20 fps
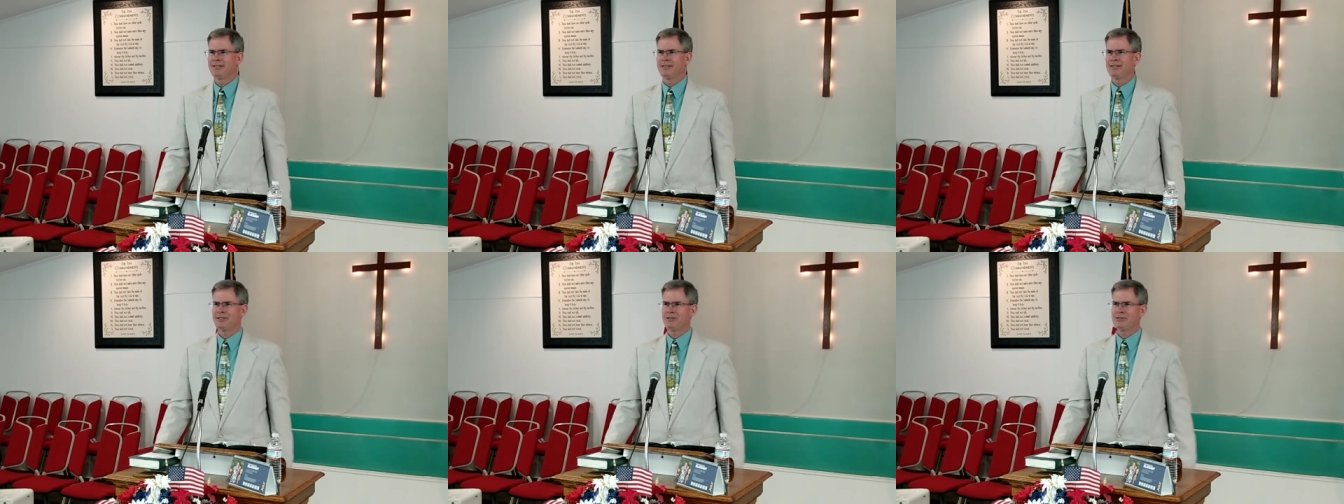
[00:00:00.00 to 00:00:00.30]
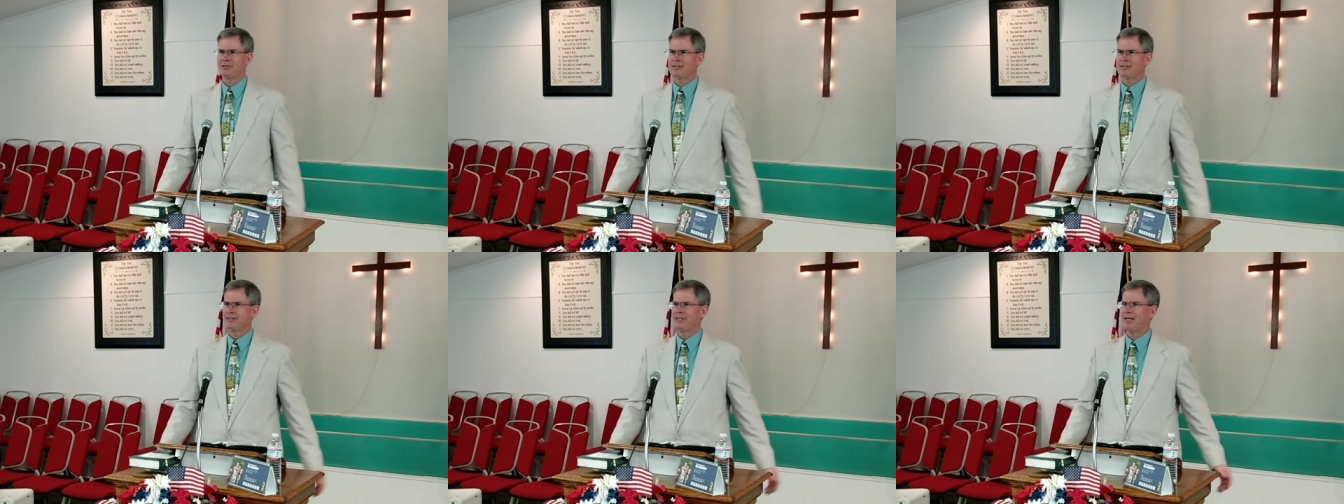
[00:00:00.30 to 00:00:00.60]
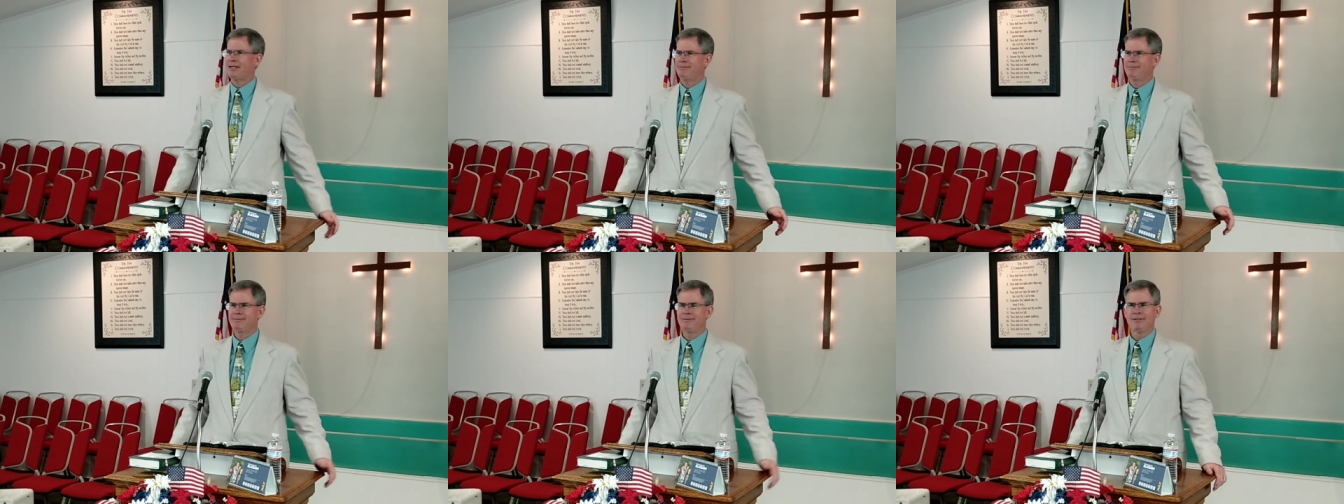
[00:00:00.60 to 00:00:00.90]
And he says,
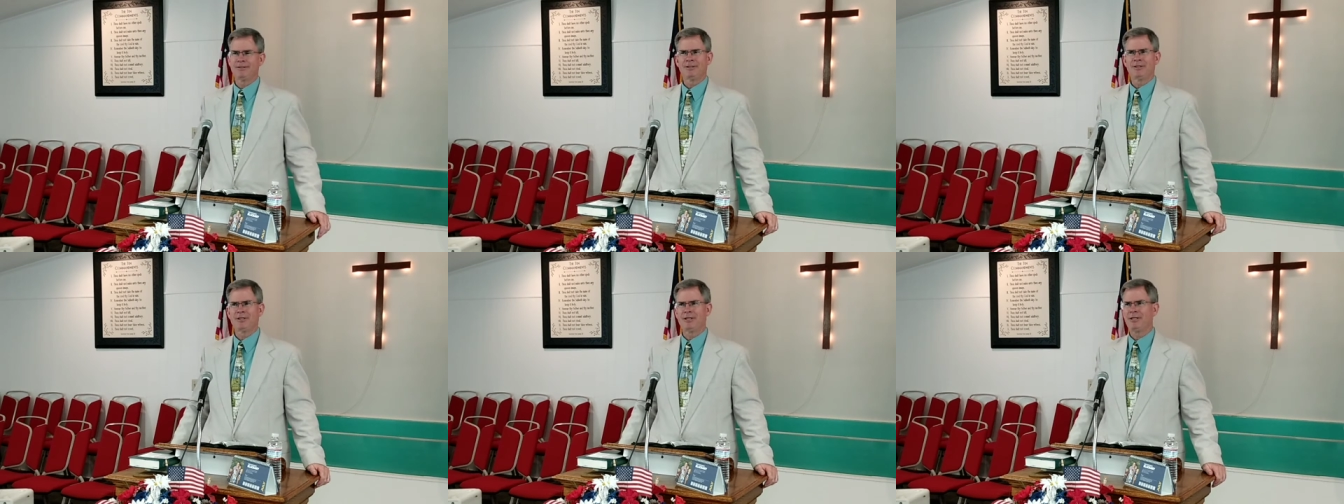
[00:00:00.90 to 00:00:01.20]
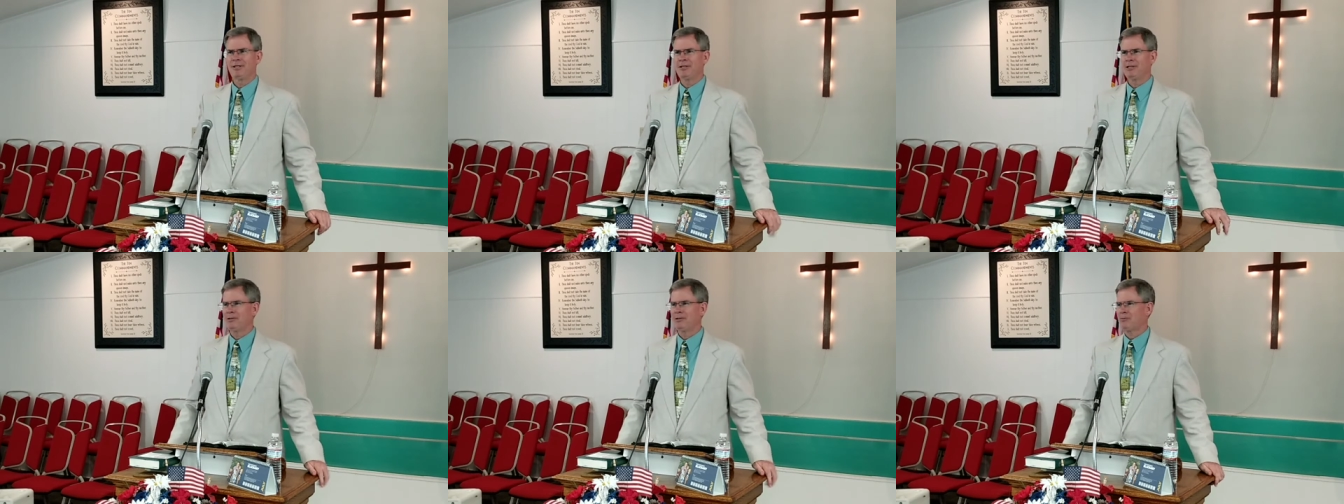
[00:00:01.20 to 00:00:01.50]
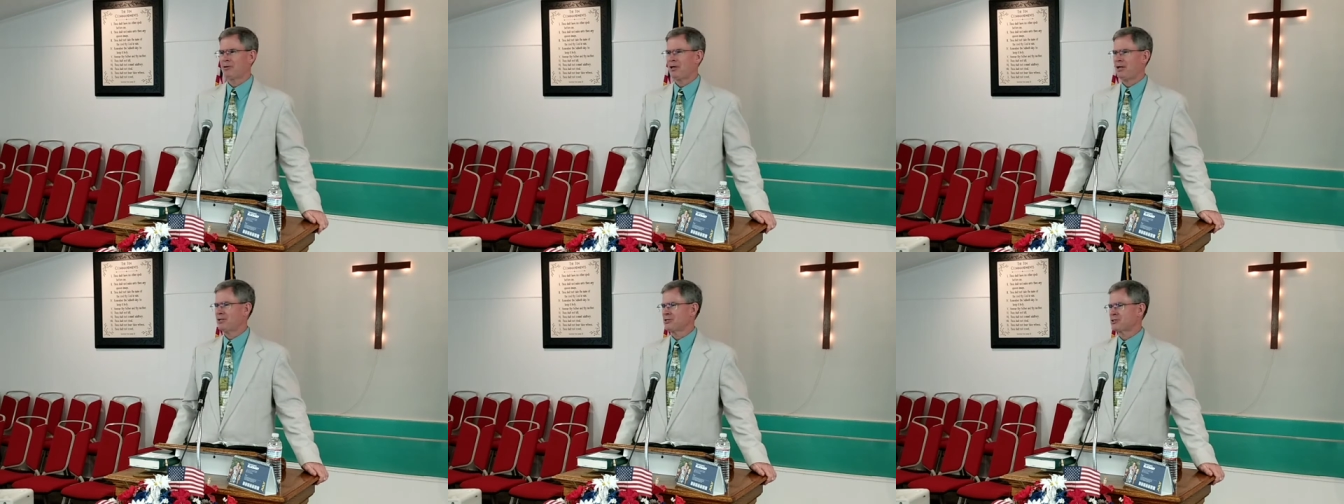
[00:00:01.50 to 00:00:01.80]
I ended
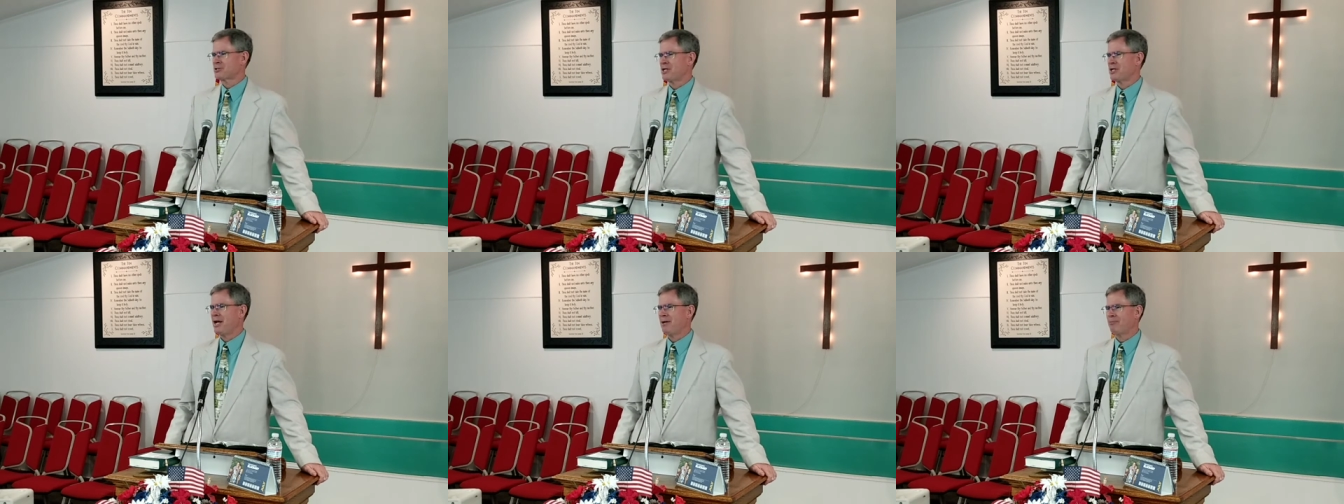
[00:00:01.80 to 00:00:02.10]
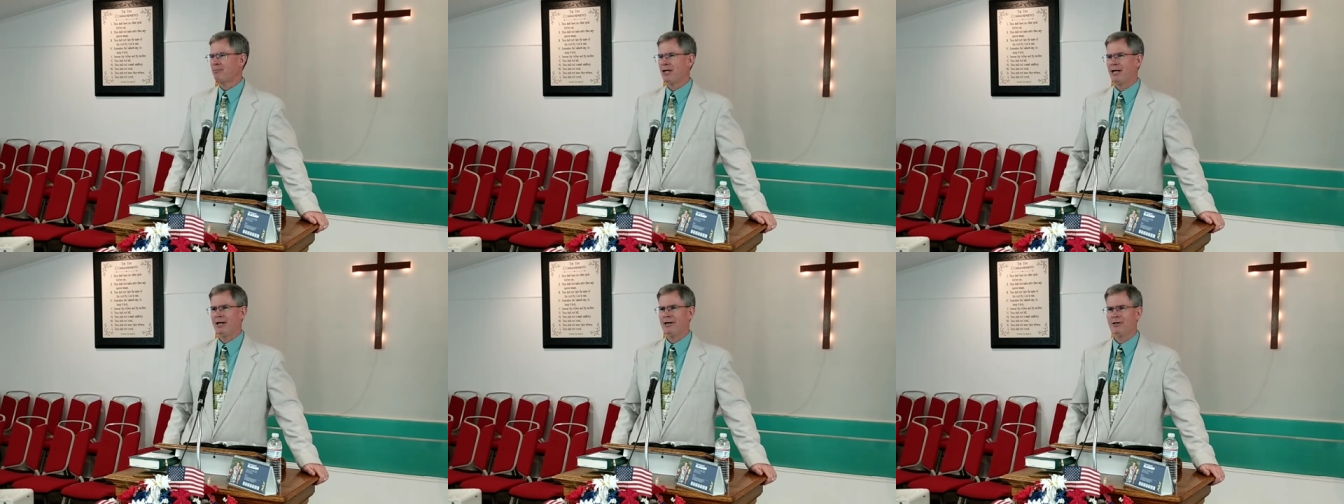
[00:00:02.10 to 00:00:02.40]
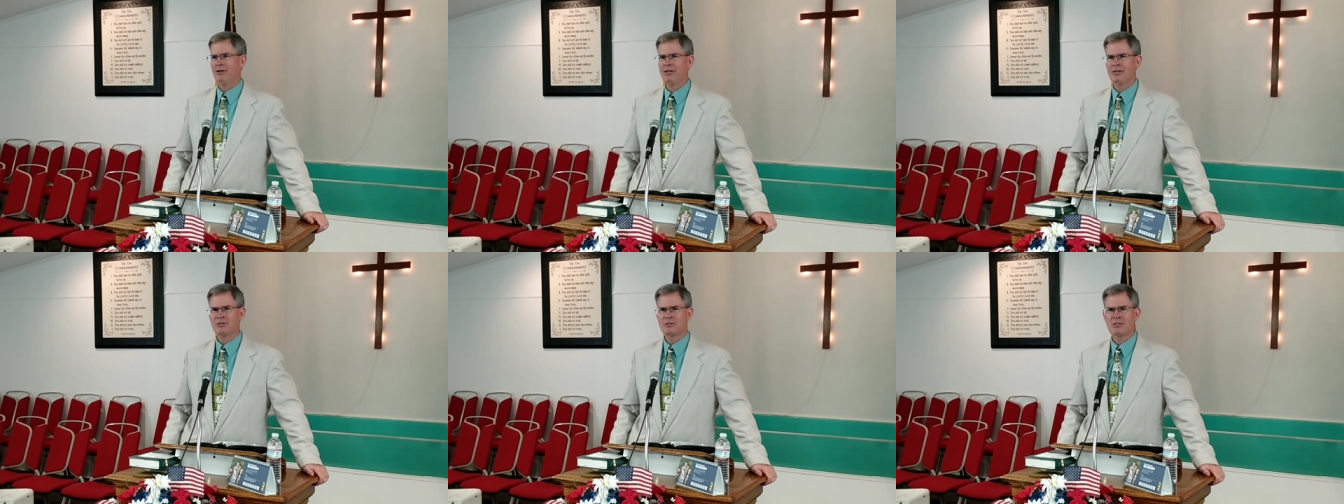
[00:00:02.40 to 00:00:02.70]
up kind of snapping at
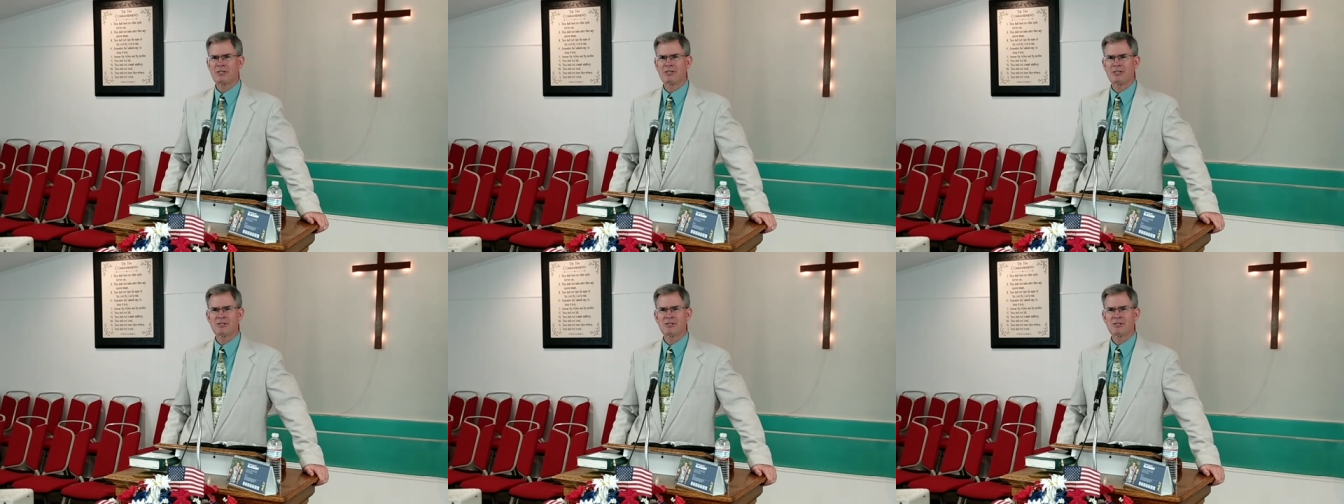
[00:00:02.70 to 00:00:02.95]
her yesterday.